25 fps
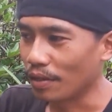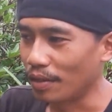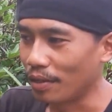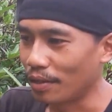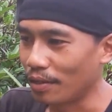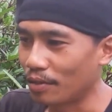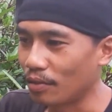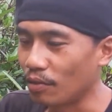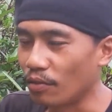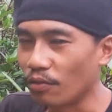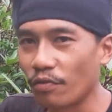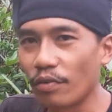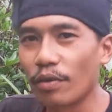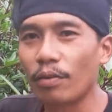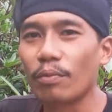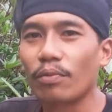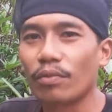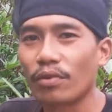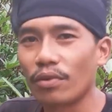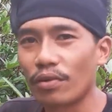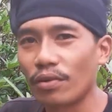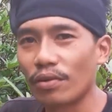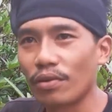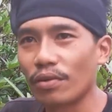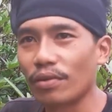
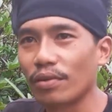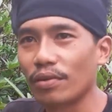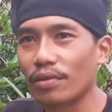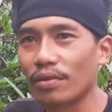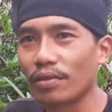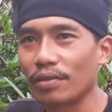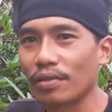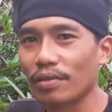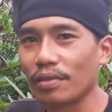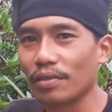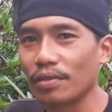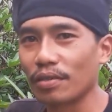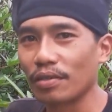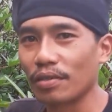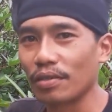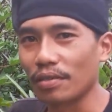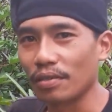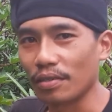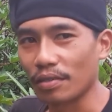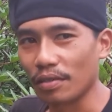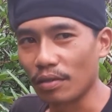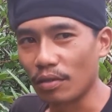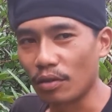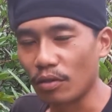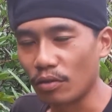November,
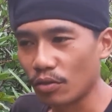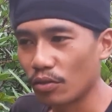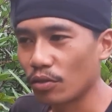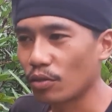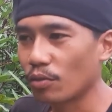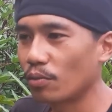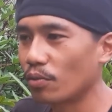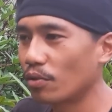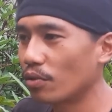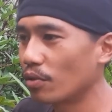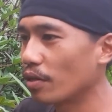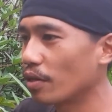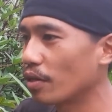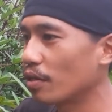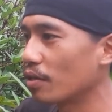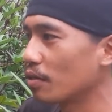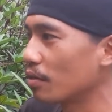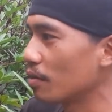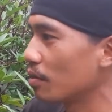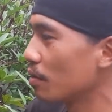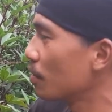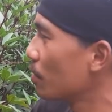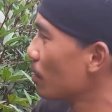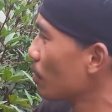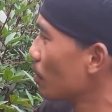October, and
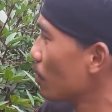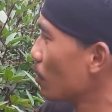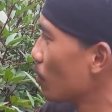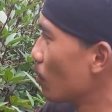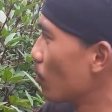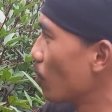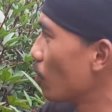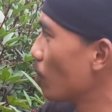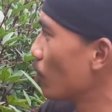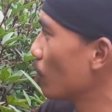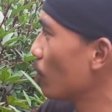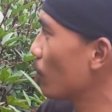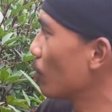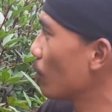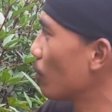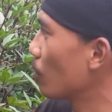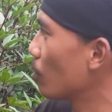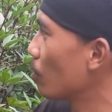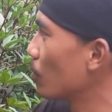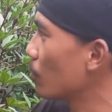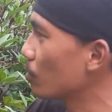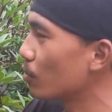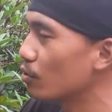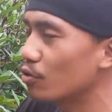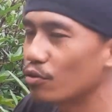grow
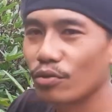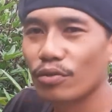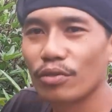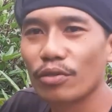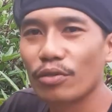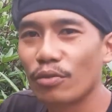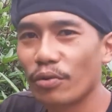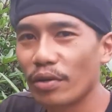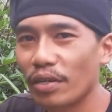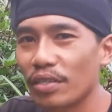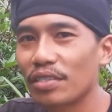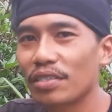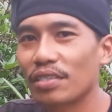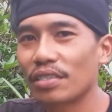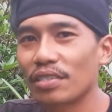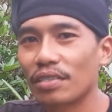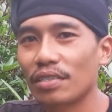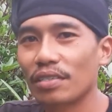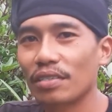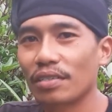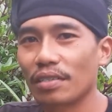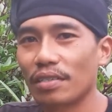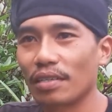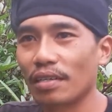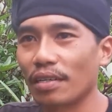all through the wet
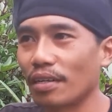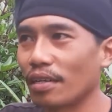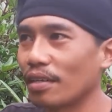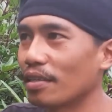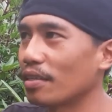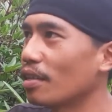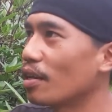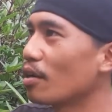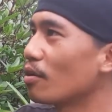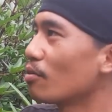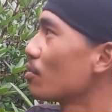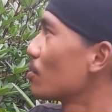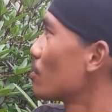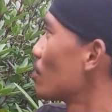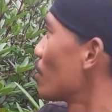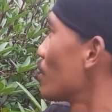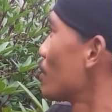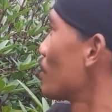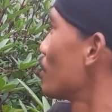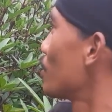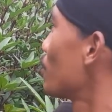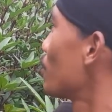season, and now starting